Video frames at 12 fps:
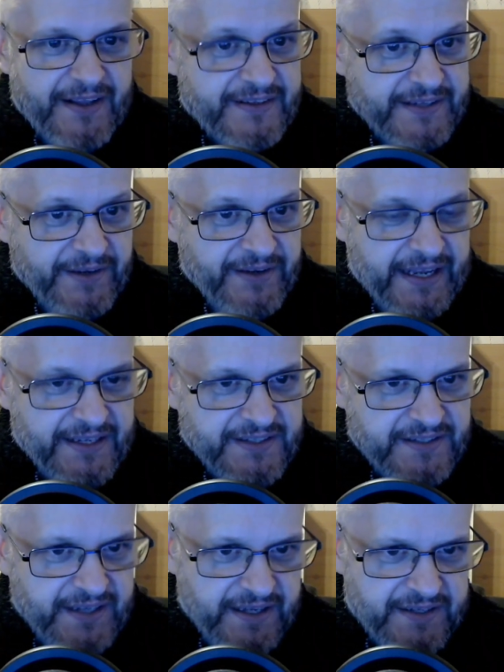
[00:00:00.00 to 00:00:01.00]
So
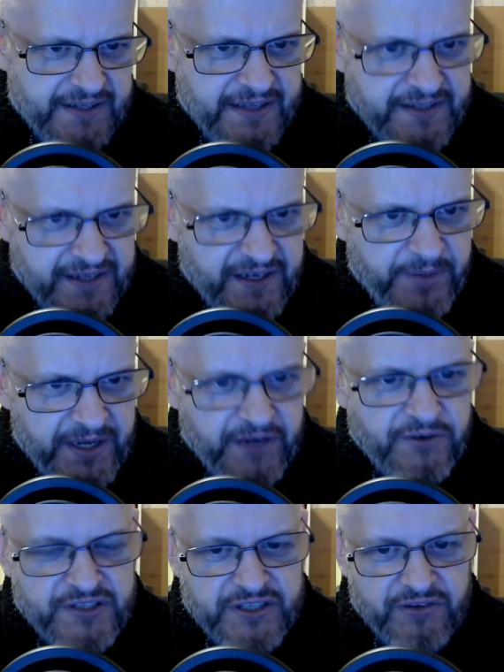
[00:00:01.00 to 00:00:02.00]
yes, it's going to be a
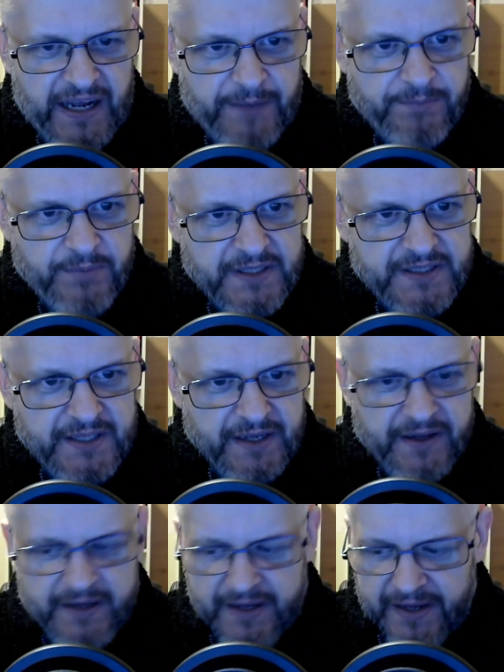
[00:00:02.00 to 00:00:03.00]
good scrap, but
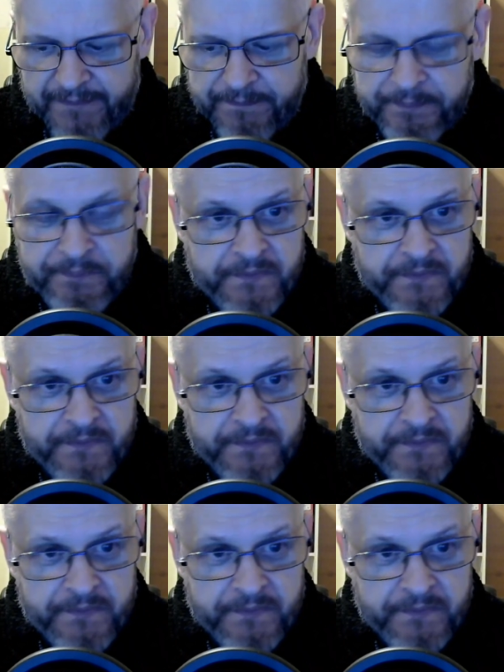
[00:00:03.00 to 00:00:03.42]
yeah.